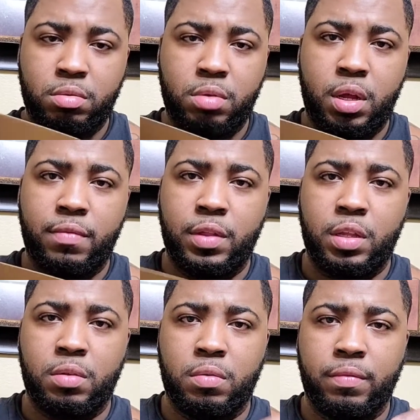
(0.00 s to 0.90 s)
I have a
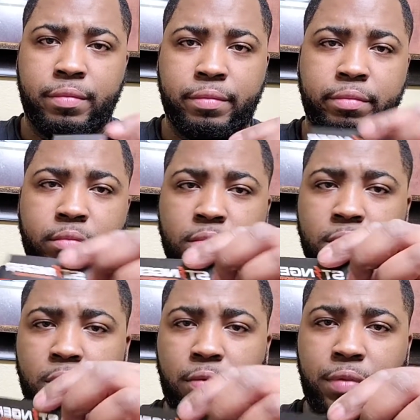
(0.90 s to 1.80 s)
little
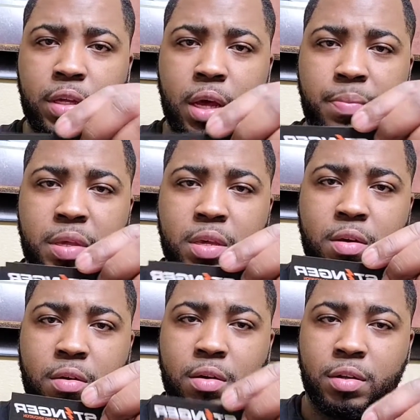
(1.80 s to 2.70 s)
VIP
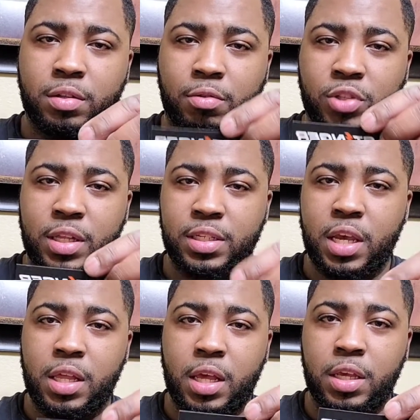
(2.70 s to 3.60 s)
card. Don't try to
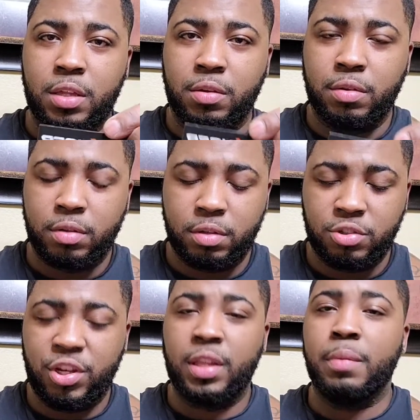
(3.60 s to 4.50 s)
scan that either, because
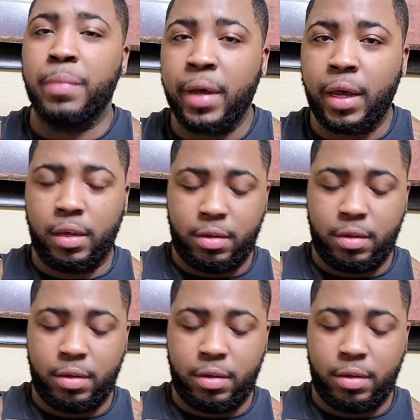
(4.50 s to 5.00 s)
y'all didn't buy.